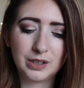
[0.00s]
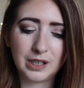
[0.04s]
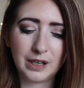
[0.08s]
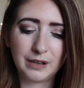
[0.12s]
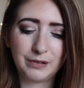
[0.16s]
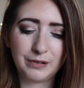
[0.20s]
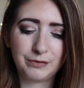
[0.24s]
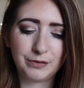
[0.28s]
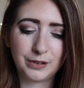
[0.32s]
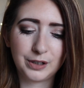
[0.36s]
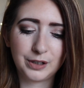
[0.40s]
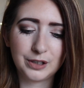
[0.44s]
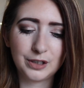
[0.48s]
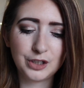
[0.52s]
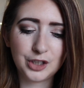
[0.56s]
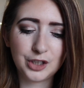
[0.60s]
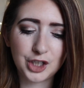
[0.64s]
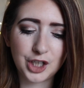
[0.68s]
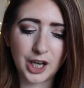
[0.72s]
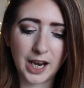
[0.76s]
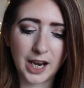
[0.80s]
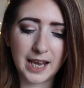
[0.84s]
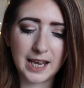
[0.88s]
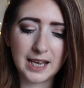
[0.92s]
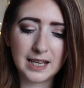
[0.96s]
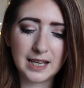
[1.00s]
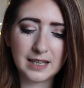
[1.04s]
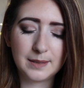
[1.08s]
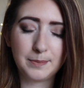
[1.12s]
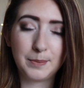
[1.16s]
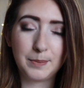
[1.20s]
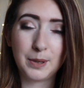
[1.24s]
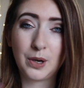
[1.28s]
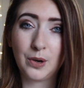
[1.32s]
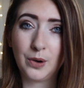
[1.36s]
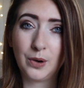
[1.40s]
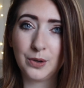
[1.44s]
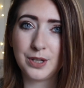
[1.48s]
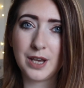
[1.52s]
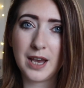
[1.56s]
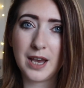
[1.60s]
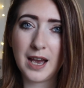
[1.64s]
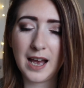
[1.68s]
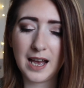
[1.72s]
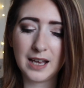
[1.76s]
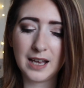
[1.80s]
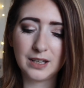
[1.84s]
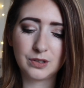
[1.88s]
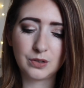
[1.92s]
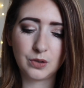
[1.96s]
different shades because it
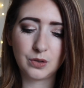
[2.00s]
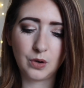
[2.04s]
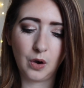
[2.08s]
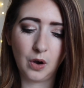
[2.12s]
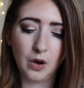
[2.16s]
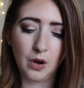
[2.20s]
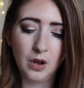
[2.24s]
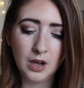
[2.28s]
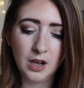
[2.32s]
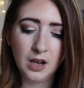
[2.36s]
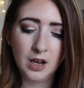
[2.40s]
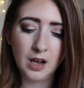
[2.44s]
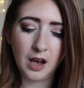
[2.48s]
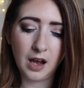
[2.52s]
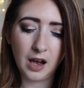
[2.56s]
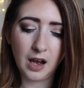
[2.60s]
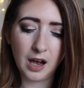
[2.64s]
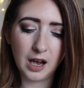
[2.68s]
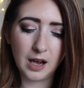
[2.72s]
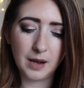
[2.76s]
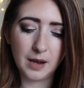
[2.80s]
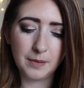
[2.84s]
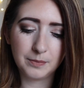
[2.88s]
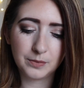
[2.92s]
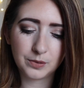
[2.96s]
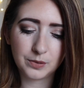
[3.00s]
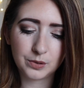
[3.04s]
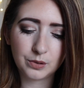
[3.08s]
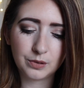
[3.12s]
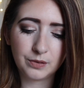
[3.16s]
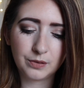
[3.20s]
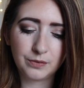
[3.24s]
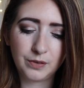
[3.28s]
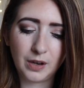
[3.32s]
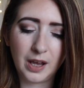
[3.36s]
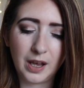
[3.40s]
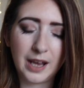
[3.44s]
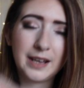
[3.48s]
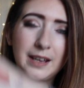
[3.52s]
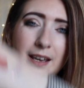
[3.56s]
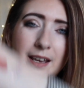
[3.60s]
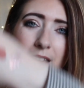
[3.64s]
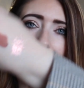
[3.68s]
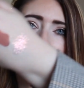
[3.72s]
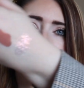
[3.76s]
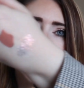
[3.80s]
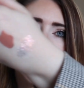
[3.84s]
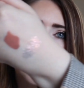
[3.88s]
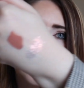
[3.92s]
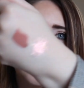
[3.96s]
has got sort of like
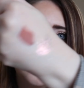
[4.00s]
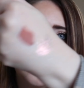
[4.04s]
a